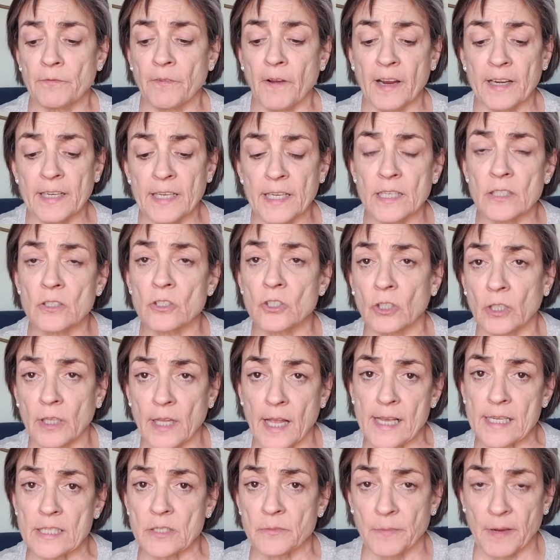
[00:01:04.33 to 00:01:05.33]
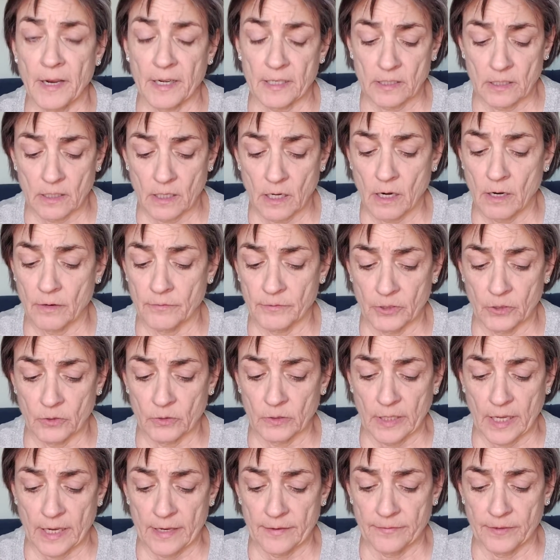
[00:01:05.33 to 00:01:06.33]
financial aspect of
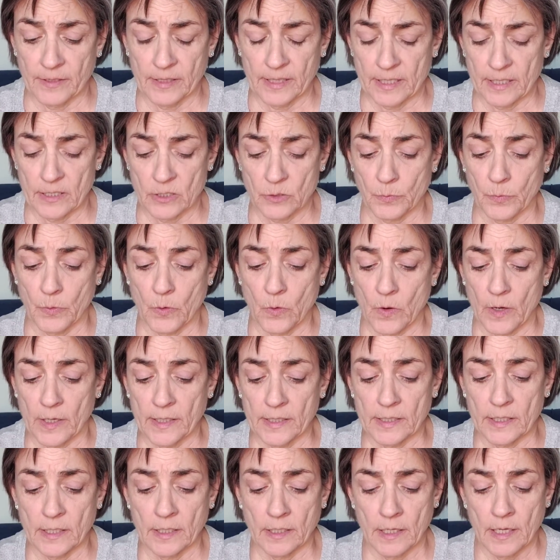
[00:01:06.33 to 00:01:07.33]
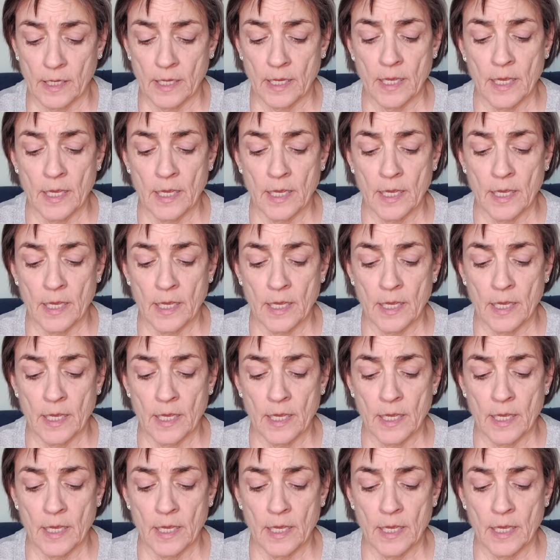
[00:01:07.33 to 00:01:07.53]
your life at this point.